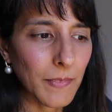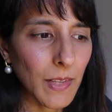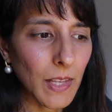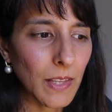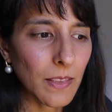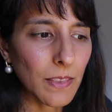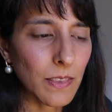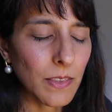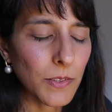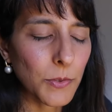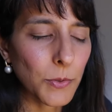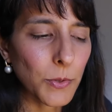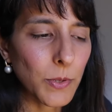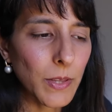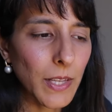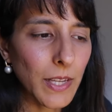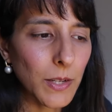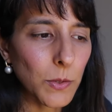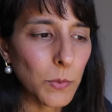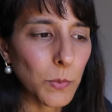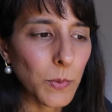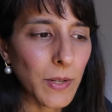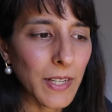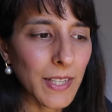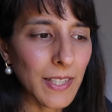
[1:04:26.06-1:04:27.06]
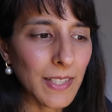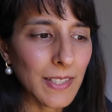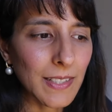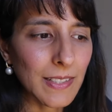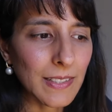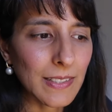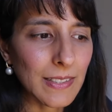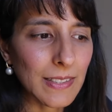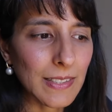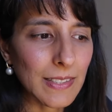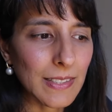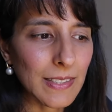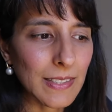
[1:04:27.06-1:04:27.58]
And through that
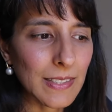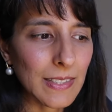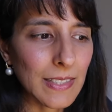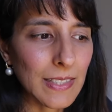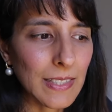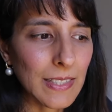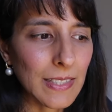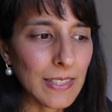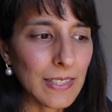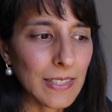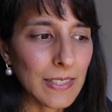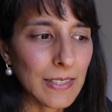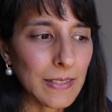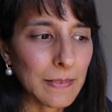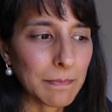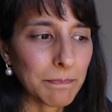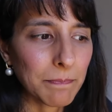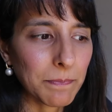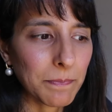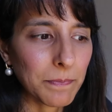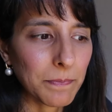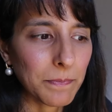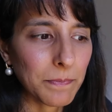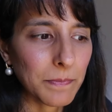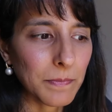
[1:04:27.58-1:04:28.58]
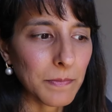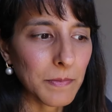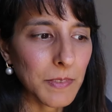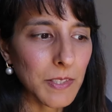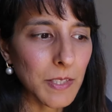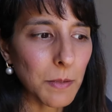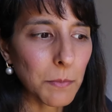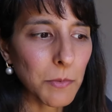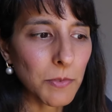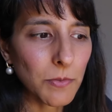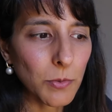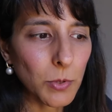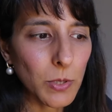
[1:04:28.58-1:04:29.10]
awareness,
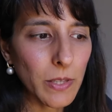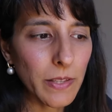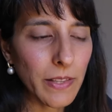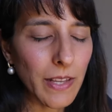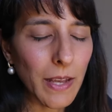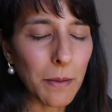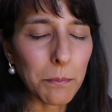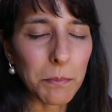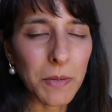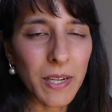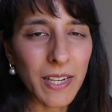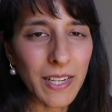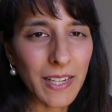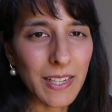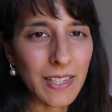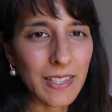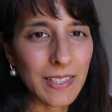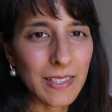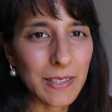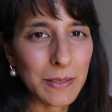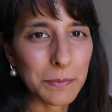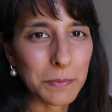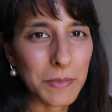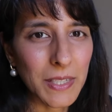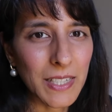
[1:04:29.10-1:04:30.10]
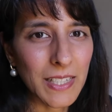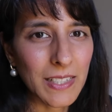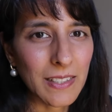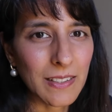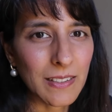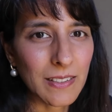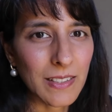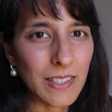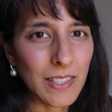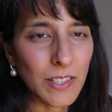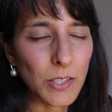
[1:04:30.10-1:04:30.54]
some of all of that might calm down,